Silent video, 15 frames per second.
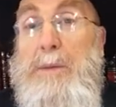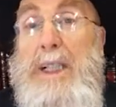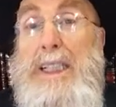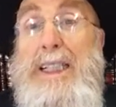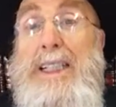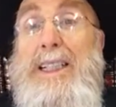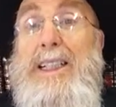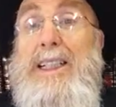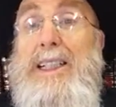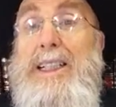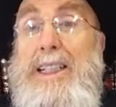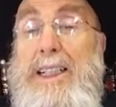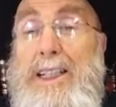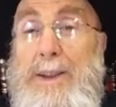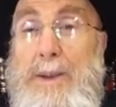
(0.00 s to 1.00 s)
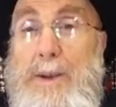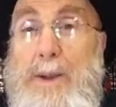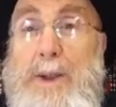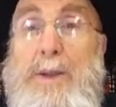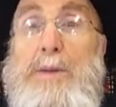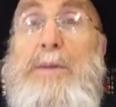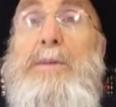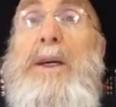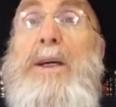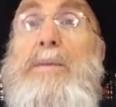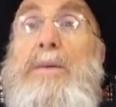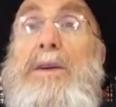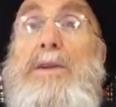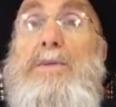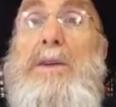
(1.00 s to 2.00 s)
But in order to make
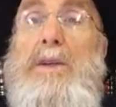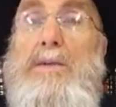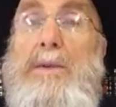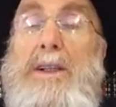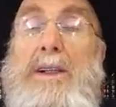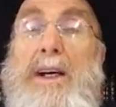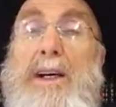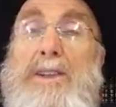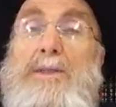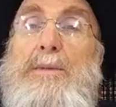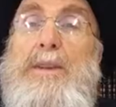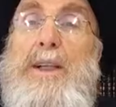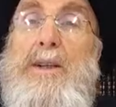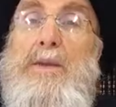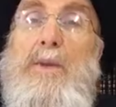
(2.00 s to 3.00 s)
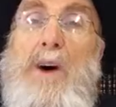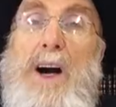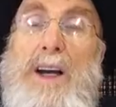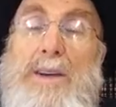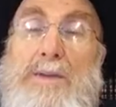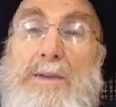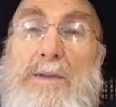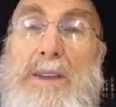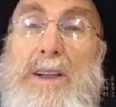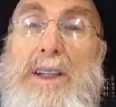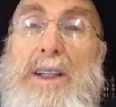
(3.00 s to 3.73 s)
peace between a husband and wife,